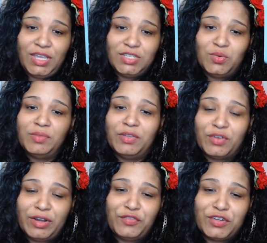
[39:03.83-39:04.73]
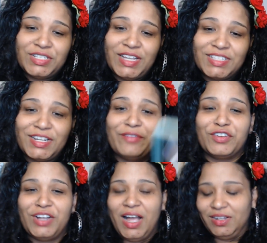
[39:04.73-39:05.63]
It's one of the very first decks that I ever
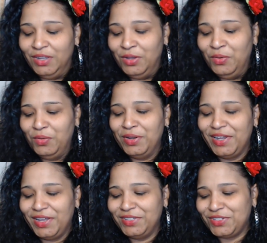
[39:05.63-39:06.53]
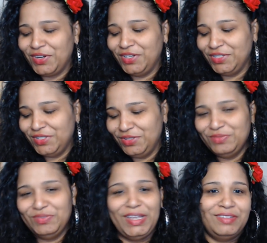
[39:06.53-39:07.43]
got when I started,
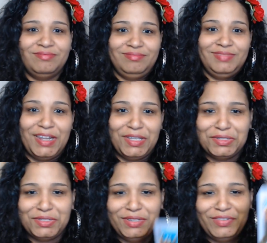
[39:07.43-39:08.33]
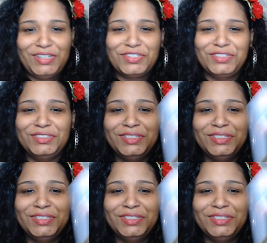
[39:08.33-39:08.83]
like, getting into divination.